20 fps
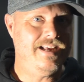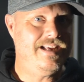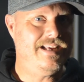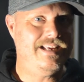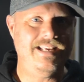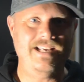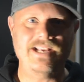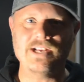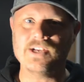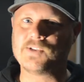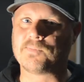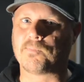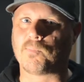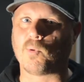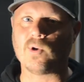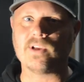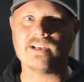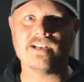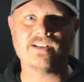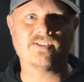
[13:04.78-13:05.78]
He is
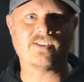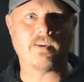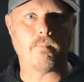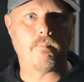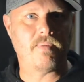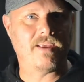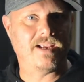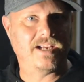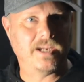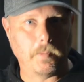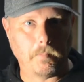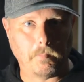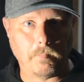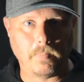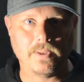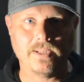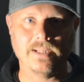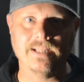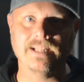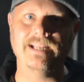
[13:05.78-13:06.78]
bringing something
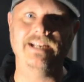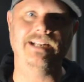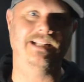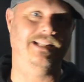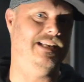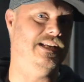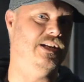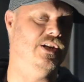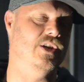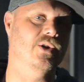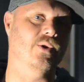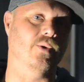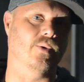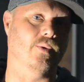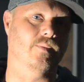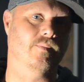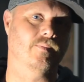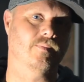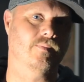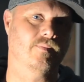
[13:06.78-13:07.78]
completely
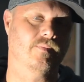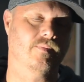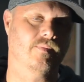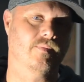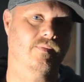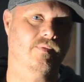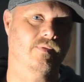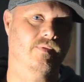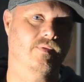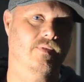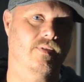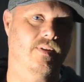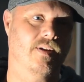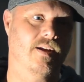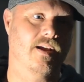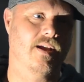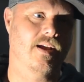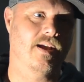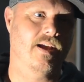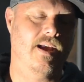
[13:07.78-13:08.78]
new.
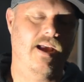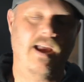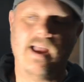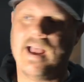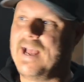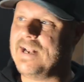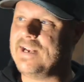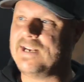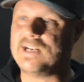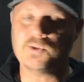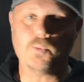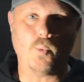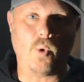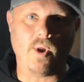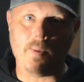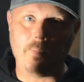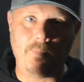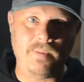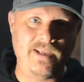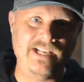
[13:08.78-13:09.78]
And he doesn't
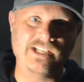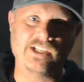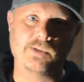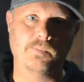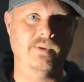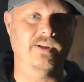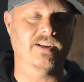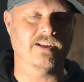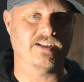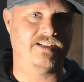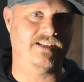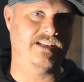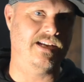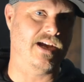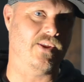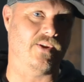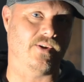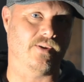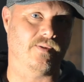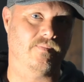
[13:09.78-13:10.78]
want to piecemeal it
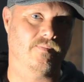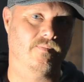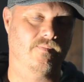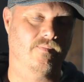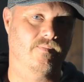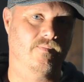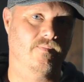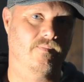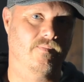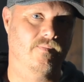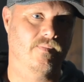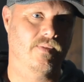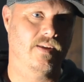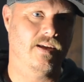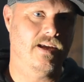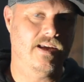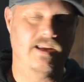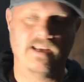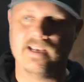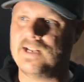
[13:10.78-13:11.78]
together.
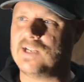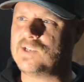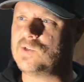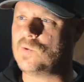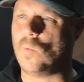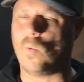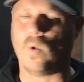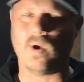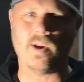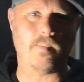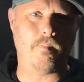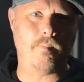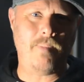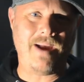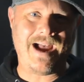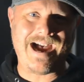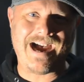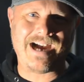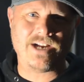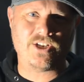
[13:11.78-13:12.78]
He doesn't want to
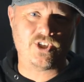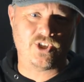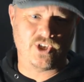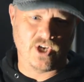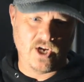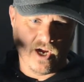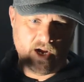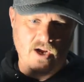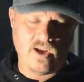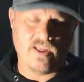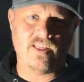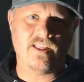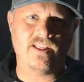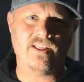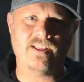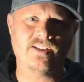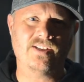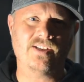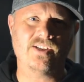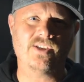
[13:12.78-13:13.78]
patch.
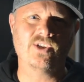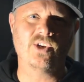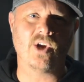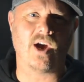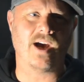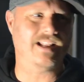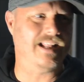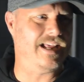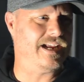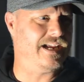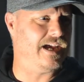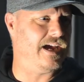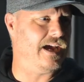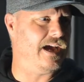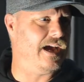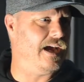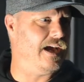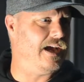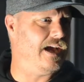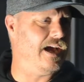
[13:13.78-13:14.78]
This is not like
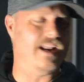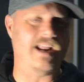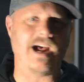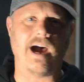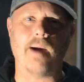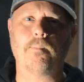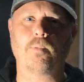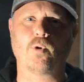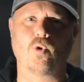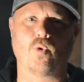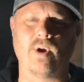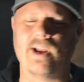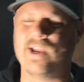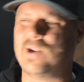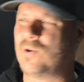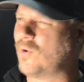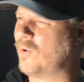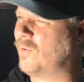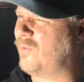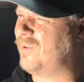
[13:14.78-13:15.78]
a, a, an
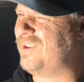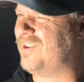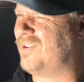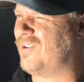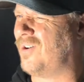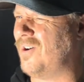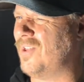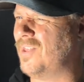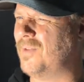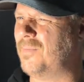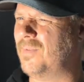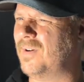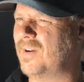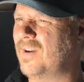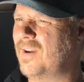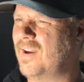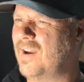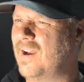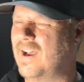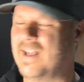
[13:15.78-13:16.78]
upgrade or what do you call them?
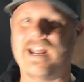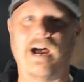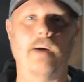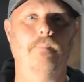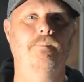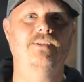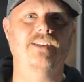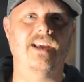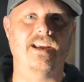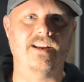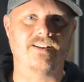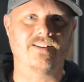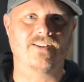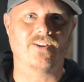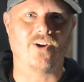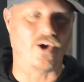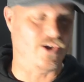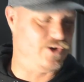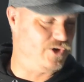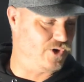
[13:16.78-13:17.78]
An update
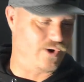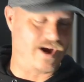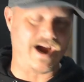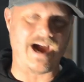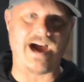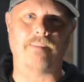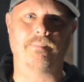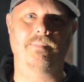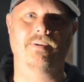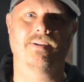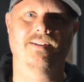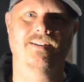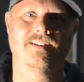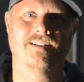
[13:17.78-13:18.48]
on your app.